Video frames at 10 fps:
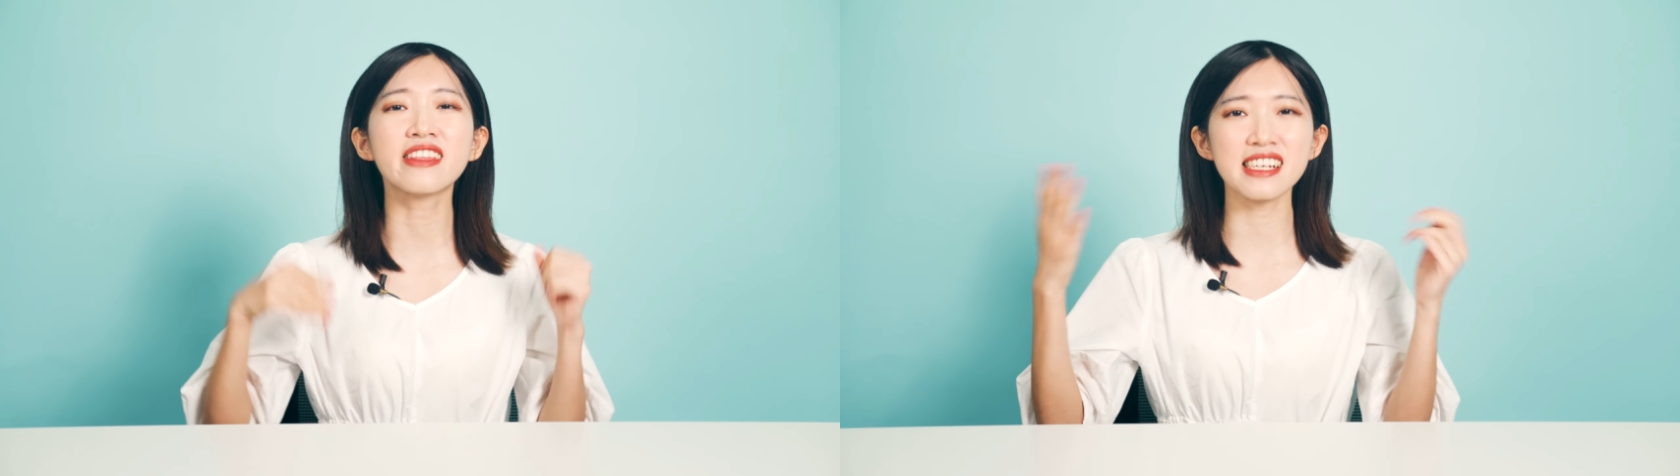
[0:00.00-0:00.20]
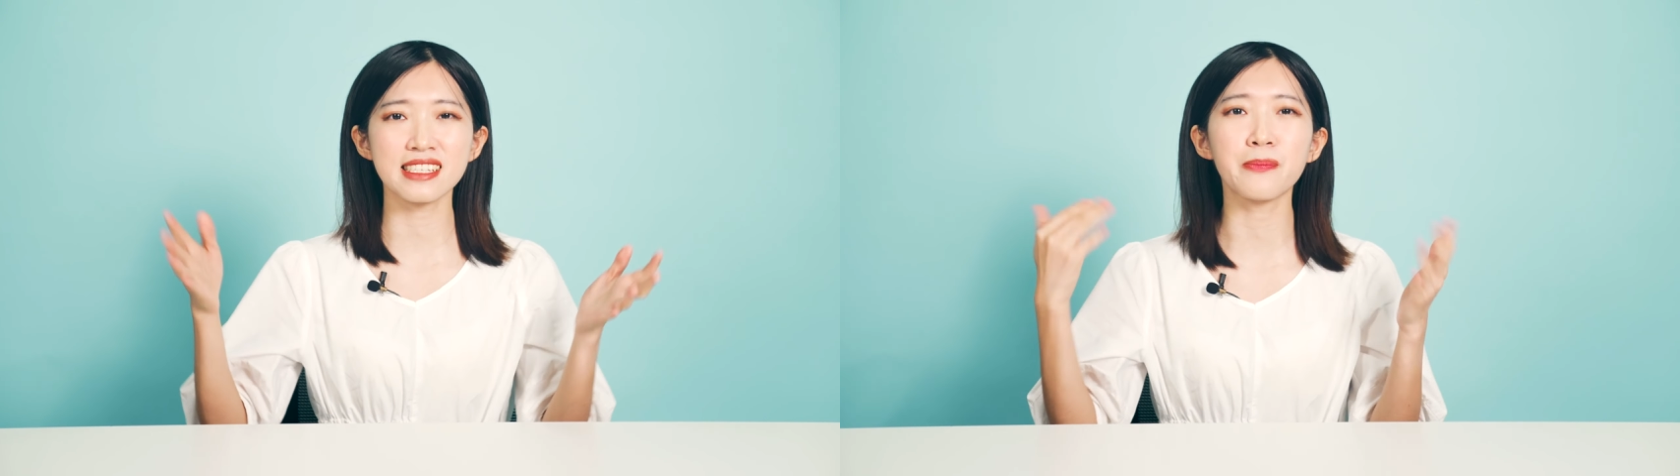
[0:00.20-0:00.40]

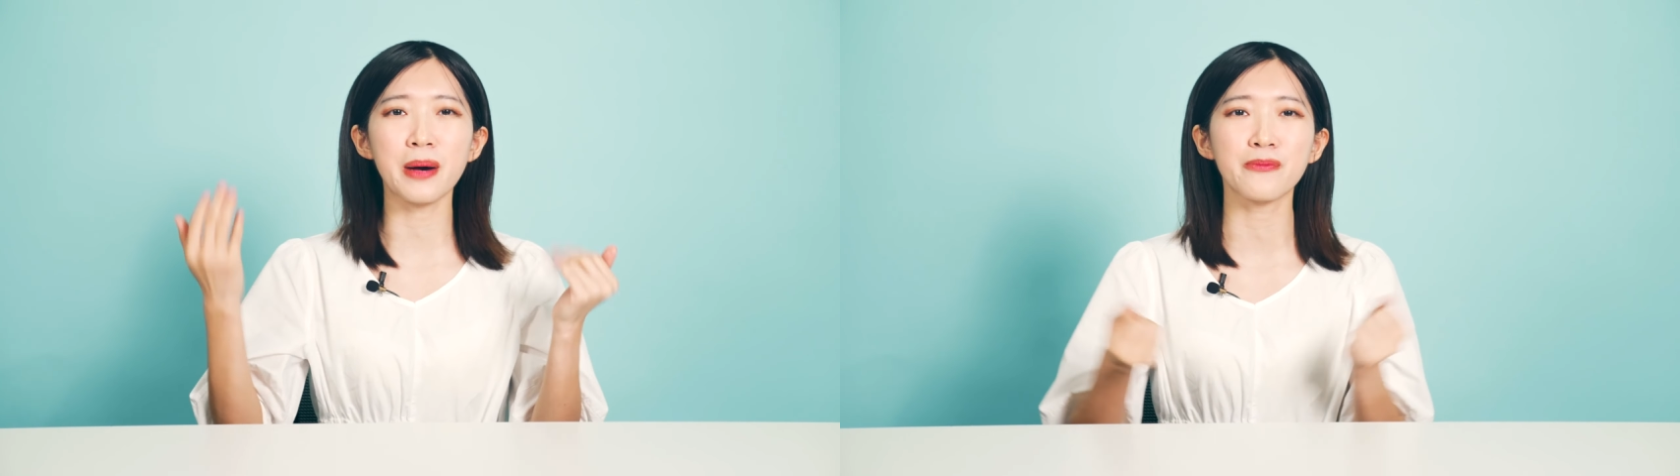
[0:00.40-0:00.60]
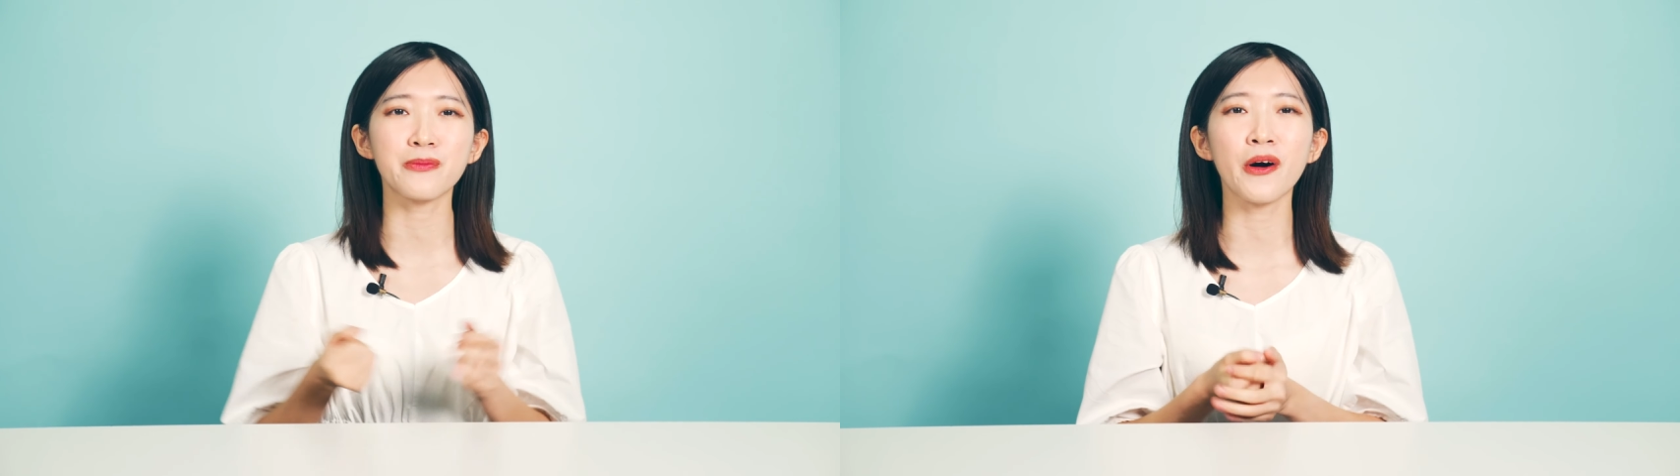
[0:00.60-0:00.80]
these
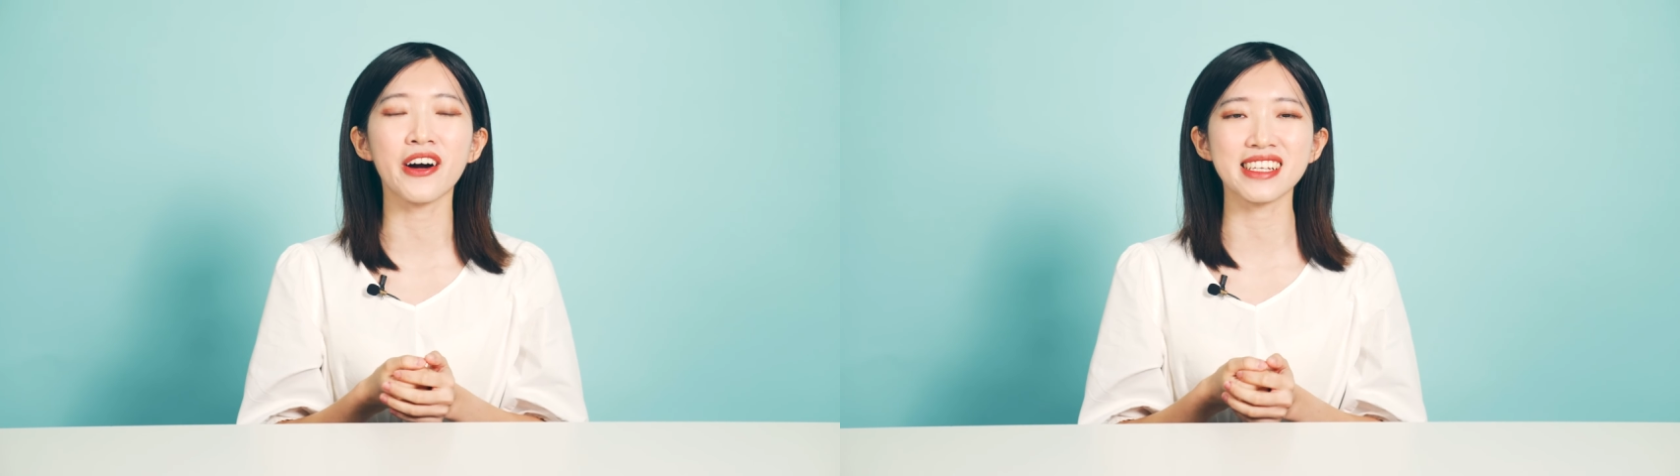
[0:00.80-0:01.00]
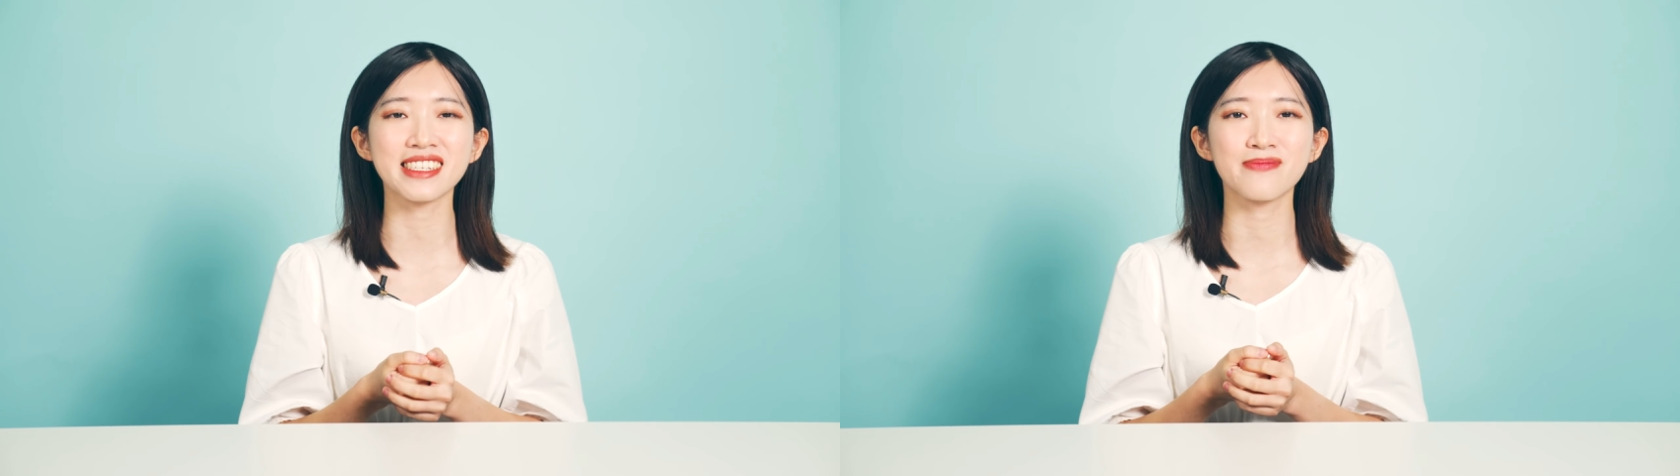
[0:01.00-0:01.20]
above
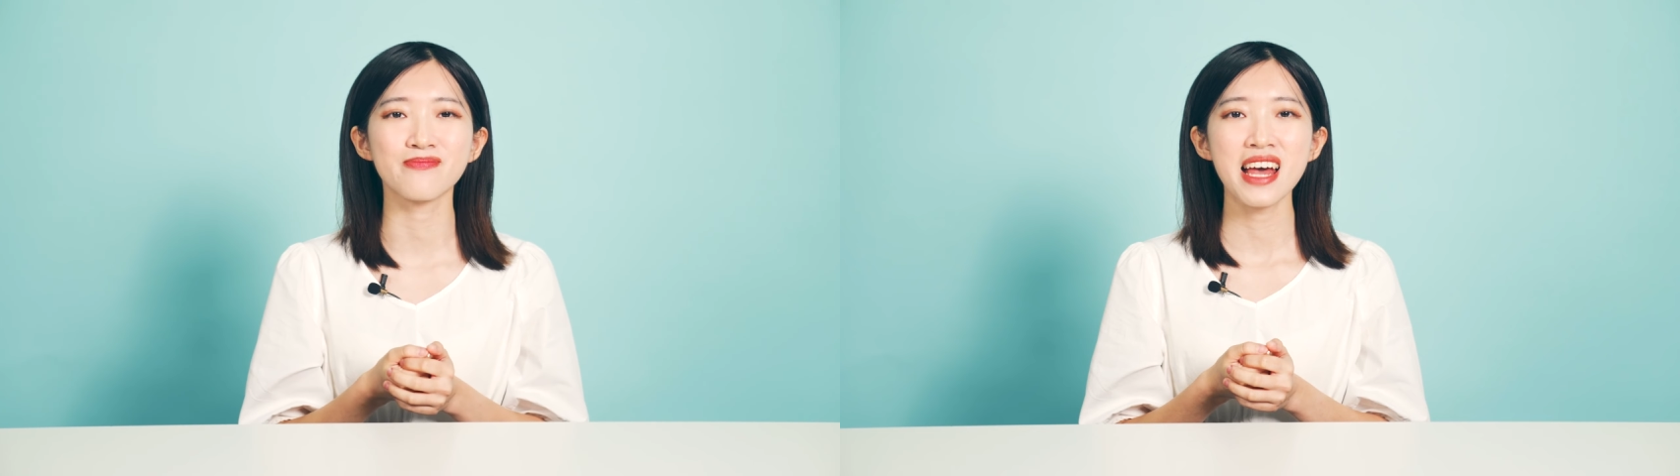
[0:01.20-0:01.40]
points.